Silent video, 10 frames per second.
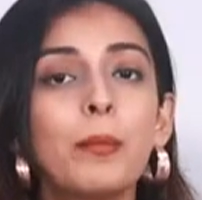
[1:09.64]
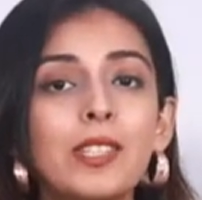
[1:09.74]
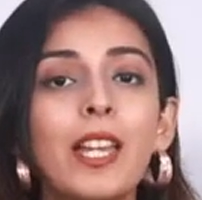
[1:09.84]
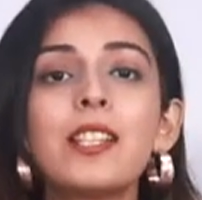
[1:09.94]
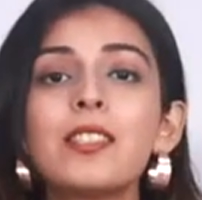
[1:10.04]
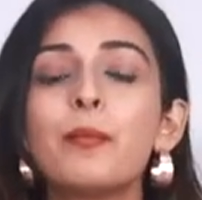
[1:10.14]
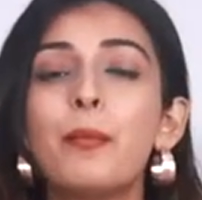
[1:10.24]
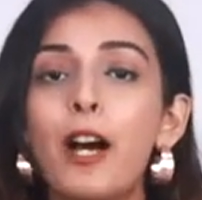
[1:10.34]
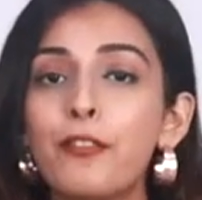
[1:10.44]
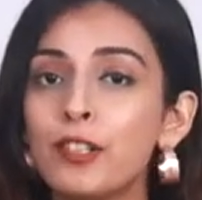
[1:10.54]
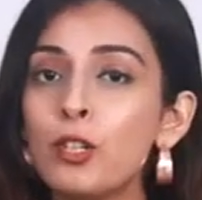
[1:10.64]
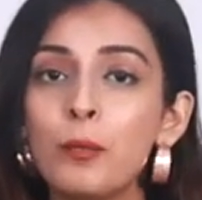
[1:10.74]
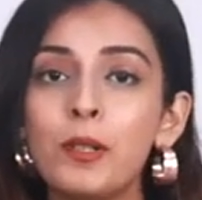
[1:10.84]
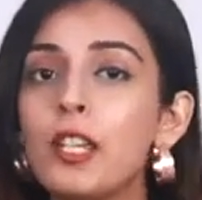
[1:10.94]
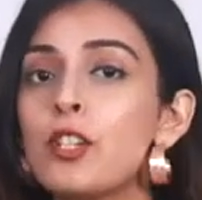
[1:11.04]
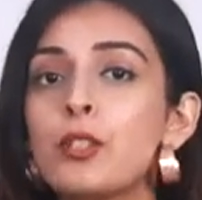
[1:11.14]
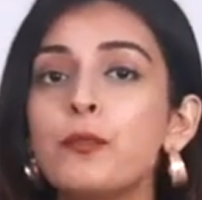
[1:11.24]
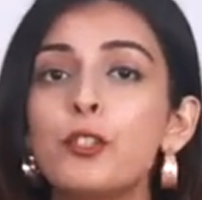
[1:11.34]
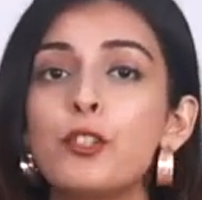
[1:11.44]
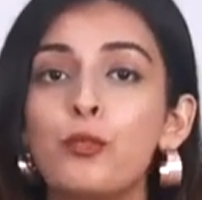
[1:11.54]
Besides a BAFTA
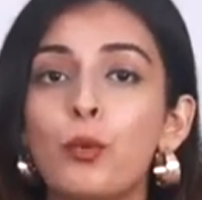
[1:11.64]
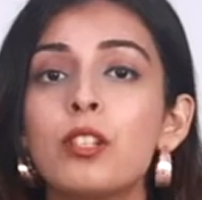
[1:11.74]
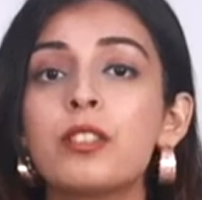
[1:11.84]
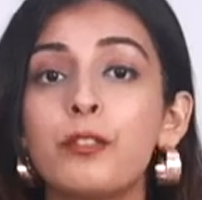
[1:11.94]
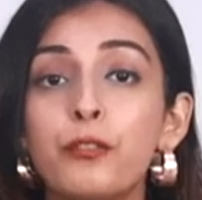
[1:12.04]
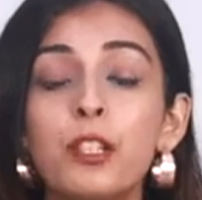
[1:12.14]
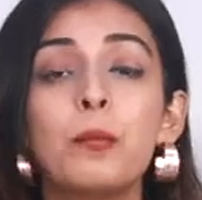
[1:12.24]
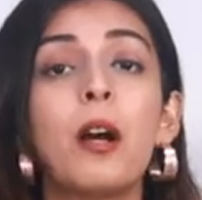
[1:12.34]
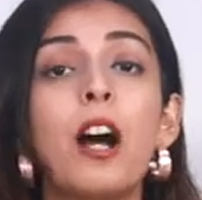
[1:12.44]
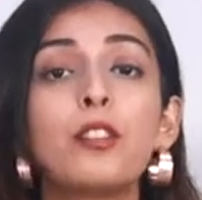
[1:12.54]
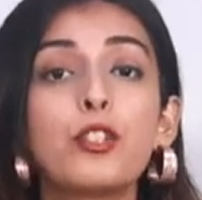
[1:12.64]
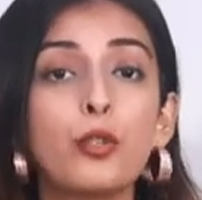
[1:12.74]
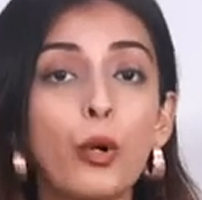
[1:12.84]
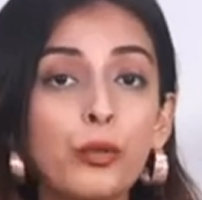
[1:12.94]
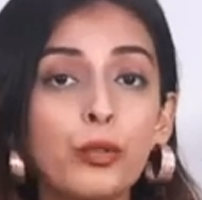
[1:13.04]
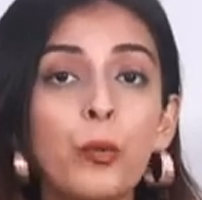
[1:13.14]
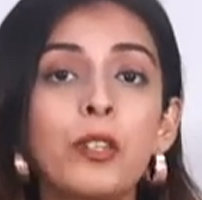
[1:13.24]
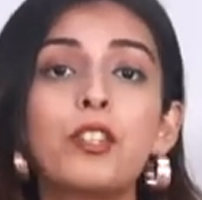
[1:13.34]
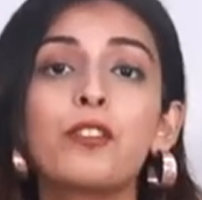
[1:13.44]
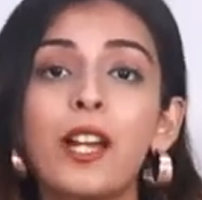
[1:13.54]
nomination for his role in the film, Adarsh also
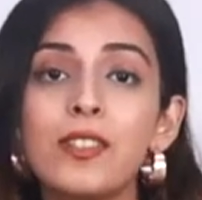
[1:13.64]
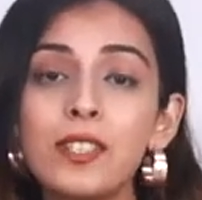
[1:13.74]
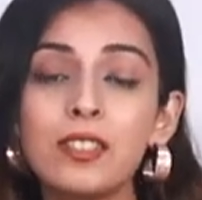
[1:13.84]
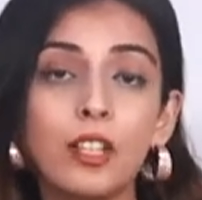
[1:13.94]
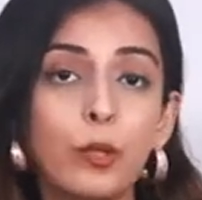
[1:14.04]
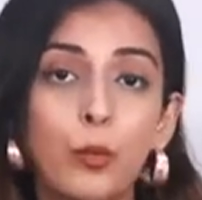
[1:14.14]
won the Rising Star